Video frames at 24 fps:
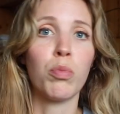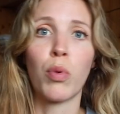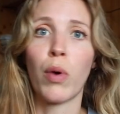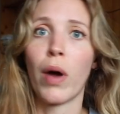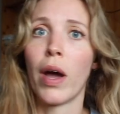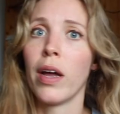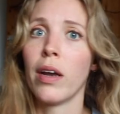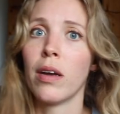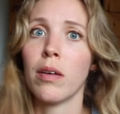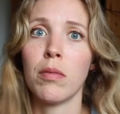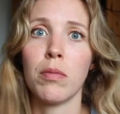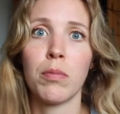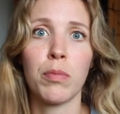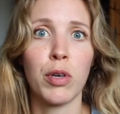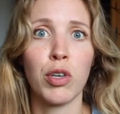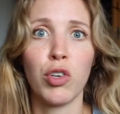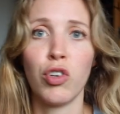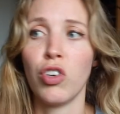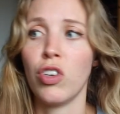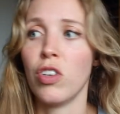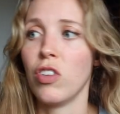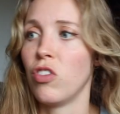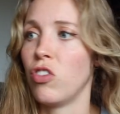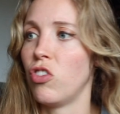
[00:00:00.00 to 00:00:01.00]
Pride and
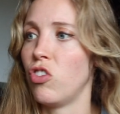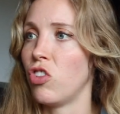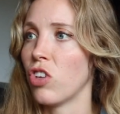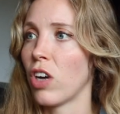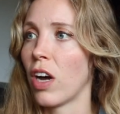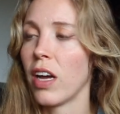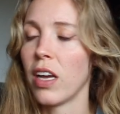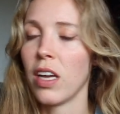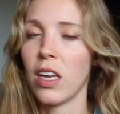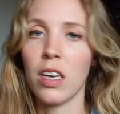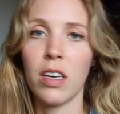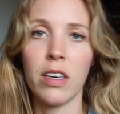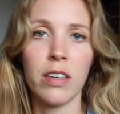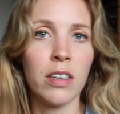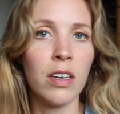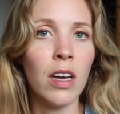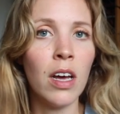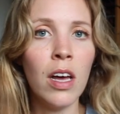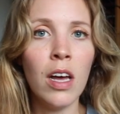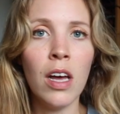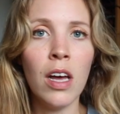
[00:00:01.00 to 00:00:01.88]
Prejudice giant